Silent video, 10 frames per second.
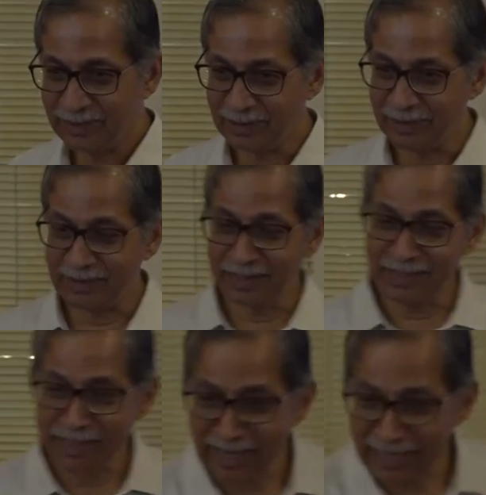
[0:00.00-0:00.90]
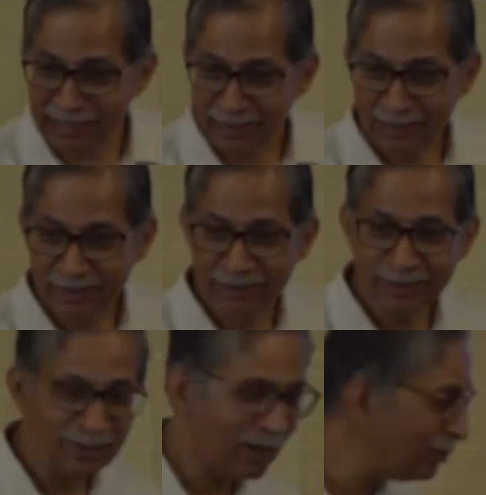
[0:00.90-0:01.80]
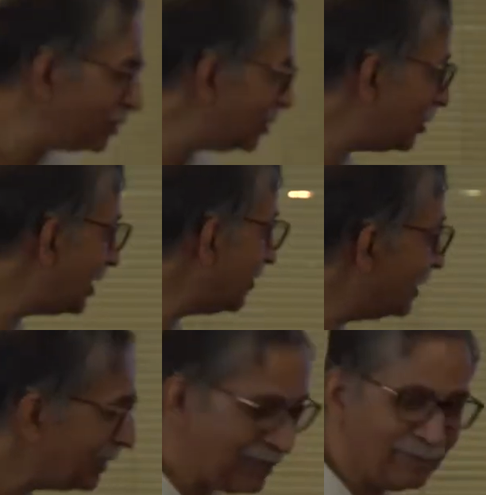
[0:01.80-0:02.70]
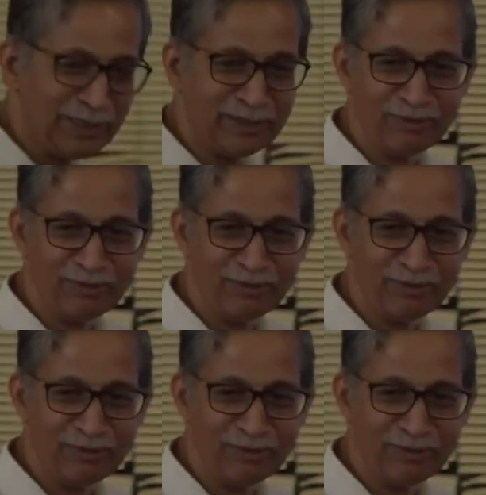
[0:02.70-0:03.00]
39? How did you arrive that? Tell me the